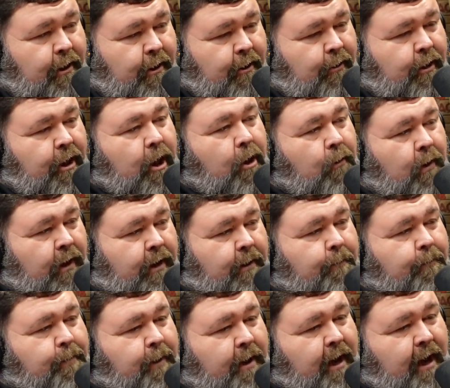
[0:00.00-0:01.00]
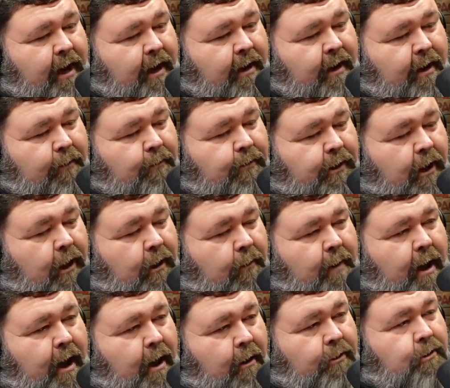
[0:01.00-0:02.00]
go and compete, it was all
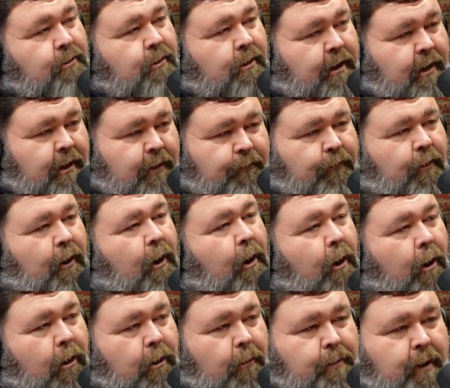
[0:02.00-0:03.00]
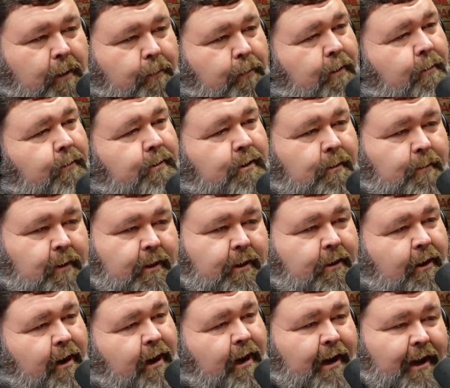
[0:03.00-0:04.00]
about cooking for all the people that was going to be there
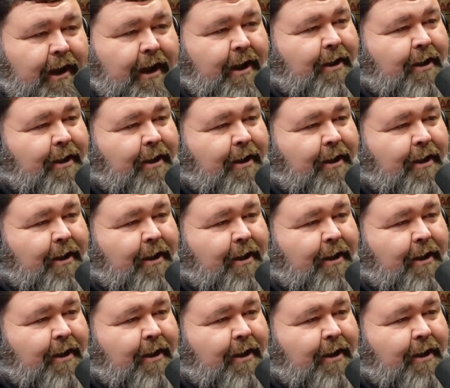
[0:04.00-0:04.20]
hanging out,